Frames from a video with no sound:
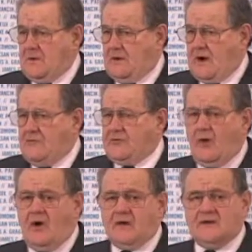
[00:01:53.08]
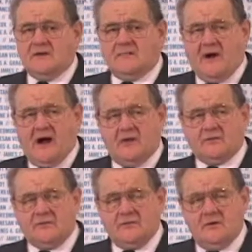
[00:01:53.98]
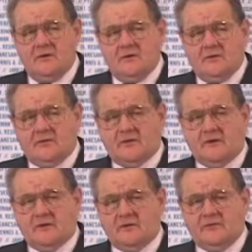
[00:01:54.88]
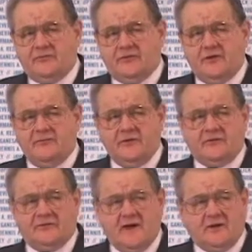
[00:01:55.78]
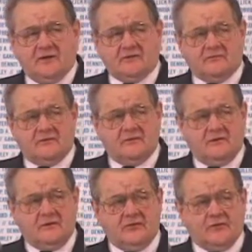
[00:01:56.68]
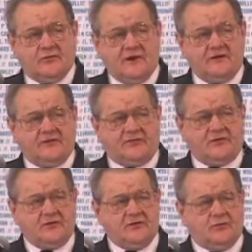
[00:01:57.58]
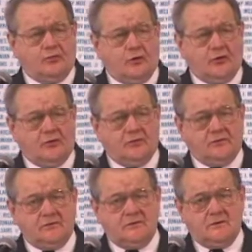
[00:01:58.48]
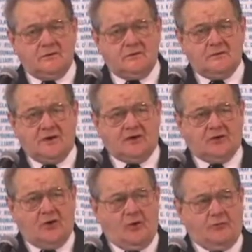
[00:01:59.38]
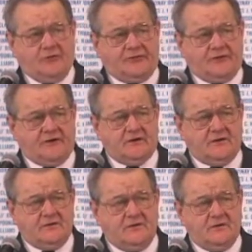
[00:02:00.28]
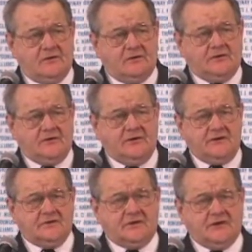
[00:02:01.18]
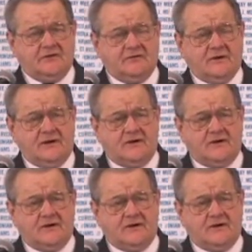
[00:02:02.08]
Now, I'm talking about the chief executive of the greatest city in the world, a global city, who's going to give an